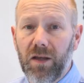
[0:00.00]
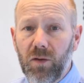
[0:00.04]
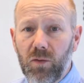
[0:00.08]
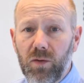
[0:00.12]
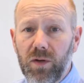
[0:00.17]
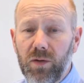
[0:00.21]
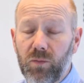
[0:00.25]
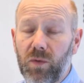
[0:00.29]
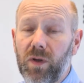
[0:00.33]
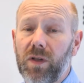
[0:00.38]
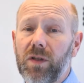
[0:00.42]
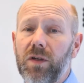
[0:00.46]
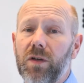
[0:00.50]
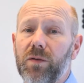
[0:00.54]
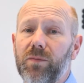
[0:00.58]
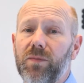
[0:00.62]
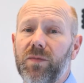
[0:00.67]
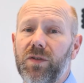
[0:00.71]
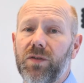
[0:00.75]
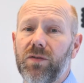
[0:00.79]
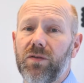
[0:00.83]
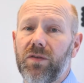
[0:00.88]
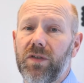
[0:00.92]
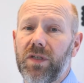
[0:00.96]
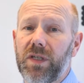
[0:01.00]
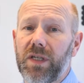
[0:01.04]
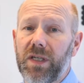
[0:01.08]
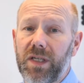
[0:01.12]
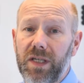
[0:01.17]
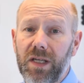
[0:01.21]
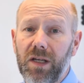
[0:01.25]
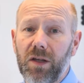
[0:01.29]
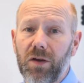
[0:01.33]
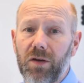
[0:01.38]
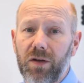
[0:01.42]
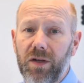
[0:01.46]
Hello and welcome to
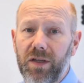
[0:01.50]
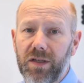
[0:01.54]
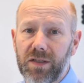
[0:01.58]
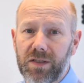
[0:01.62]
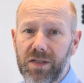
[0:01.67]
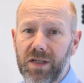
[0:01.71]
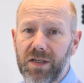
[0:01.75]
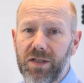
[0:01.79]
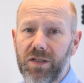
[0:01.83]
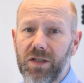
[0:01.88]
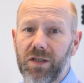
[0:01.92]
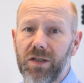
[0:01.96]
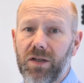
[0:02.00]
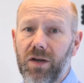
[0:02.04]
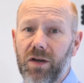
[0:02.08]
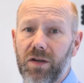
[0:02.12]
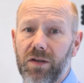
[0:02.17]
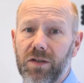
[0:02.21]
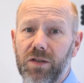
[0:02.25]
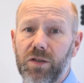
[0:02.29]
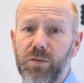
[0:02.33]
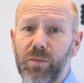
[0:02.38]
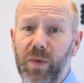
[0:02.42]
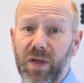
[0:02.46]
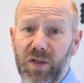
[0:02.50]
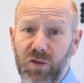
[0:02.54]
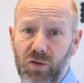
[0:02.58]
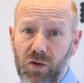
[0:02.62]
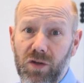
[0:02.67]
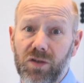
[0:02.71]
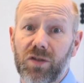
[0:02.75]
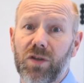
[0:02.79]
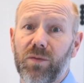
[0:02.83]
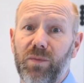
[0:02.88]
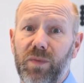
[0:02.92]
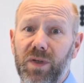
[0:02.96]
the e-learning session on
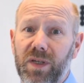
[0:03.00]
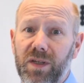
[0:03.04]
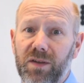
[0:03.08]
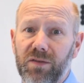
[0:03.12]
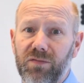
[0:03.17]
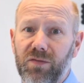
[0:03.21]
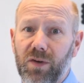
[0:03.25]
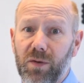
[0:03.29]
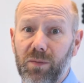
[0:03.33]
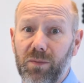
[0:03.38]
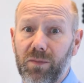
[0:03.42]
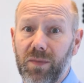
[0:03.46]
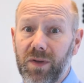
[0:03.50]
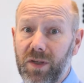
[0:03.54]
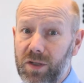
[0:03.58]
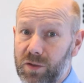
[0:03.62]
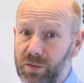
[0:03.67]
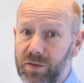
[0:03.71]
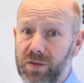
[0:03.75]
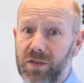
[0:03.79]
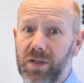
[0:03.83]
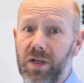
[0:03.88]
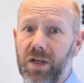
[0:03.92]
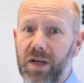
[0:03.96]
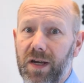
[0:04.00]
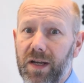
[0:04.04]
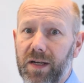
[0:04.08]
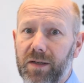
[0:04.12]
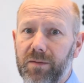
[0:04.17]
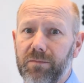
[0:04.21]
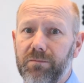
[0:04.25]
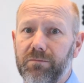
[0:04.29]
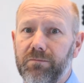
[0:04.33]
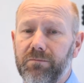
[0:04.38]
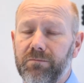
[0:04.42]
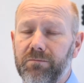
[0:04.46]
spectroscopy from
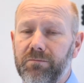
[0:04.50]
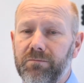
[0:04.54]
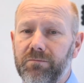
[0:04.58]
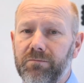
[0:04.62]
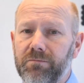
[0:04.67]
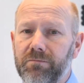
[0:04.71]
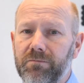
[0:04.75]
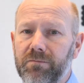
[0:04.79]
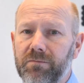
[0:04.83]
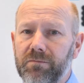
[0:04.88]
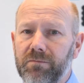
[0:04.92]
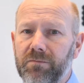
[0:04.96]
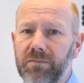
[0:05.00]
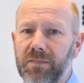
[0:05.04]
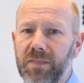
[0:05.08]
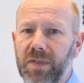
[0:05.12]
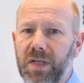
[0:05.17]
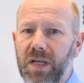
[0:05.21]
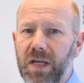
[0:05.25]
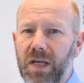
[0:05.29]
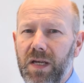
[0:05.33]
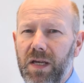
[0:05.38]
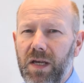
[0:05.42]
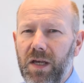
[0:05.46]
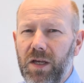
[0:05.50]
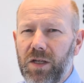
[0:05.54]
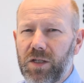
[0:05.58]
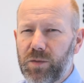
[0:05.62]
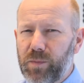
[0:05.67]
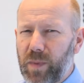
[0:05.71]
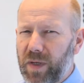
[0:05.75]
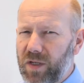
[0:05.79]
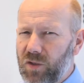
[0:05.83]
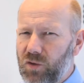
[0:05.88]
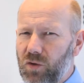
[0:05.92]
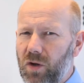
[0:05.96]
Q-Interline.
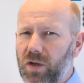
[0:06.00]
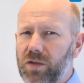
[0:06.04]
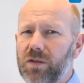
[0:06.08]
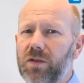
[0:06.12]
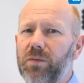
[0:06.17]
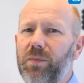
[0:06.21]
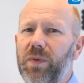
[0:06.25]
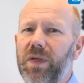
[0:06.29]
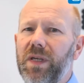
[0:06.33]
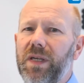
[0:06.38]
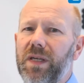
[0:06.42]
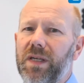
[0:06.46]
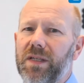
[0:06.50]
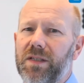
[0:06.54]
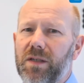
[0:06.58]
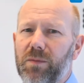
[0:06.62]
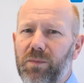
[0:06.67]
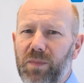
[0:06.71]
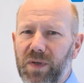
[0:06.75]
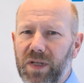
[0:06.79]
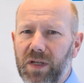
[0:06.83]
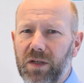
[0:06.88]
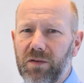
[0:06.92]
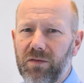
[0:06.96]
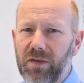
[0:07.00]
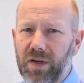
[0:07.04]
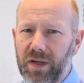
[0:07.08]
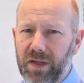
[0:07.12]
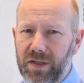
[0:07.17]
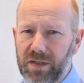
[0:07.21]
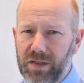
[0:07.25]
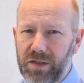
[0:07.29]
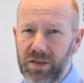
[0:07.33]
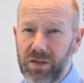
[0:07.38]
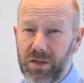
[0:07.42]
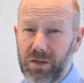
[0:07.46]
Spectroscopy is a bit of
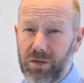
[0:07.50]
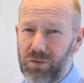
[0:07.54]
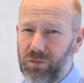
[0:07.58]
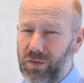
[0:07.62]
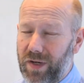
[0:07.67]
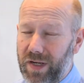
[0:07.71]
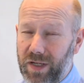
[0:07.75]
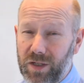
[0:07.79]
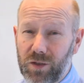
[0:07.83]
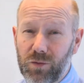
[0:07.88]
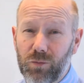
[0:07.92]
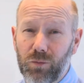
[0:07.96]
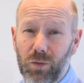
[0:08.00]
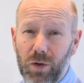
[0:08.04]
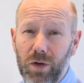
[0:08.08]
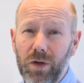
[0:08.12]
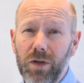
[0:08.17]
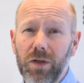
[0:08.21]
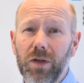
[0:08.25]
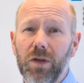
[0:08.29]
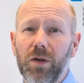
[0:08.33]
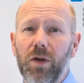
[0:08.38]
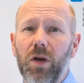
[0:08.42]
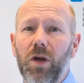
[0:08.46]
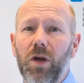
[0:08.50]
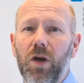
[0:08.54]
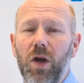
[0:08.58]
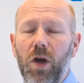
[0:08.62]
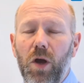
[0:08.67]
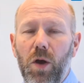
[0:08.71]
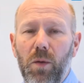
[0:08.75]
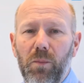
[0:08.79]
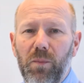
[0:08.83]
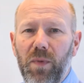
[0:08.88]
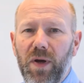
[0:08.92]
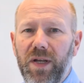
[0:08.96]
a strange word,
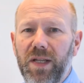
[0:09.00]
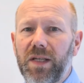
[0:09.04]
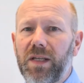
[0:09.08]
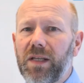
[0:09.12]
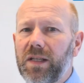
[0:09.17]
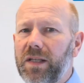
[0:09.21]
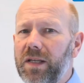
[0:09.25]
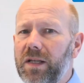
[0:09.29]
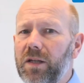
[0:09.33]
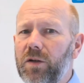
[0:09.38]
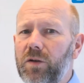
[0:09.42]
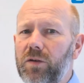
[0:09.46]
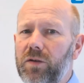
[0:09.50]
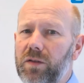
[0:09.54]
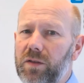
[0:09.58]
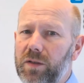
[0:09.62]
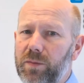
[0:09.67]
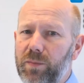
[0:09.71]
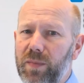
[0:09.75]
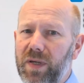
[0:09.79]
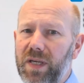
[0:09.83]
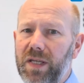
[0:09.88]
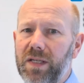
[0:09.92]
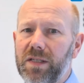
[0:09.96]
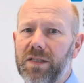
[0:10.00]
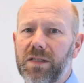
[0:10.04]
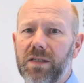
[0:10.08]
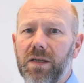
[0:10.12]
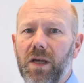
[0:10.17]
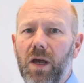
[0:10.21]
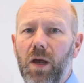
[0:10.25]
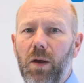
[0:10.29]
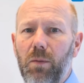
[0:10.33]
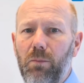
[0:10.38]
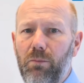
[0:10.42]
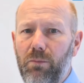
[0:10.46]
but it literally
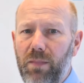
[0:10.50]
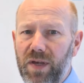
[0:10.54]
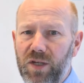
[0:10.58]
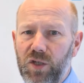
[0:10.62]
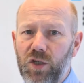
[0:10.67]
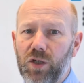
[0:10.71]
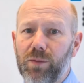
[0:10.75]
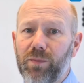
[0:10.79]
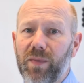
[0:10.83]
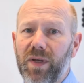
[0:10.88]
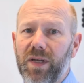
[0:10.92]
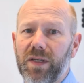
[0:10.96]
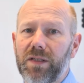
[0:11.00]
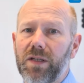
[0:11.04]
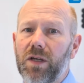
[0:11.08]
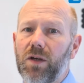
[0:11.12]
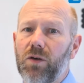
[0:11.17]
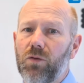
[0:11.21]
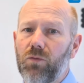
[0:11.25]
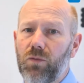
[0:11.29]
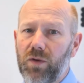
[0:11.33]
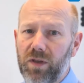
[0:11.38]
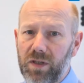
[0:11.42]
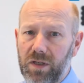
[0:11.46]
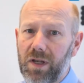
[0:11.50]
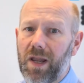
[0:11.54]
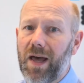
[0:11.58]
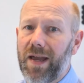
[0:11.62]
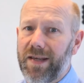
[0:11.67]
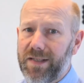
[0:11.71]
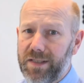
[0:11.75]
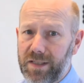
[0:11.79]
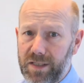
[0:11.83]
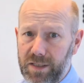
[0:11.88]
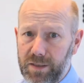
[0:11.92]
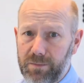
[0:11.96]
means measurement with
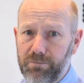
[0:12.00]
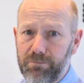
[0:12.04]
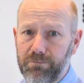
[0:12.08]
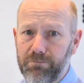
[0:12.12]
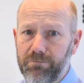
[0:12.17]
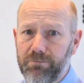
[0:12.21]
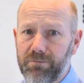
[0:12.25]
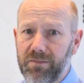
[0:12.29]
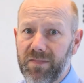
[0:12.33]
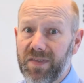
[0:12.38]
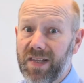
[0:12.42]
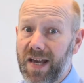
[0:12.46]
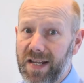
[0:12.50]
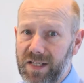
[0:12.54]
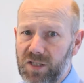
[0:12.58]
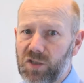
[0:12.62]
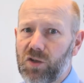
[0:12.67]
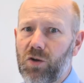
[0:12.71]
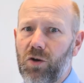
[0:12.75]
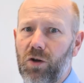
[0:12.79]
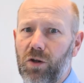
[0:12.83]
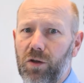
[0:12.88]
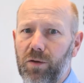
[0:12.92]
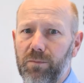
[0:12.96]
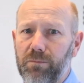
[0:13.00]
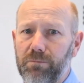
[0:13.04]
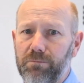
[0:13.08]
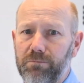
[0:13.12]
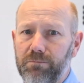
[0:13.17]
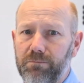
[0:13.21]
light. That's all.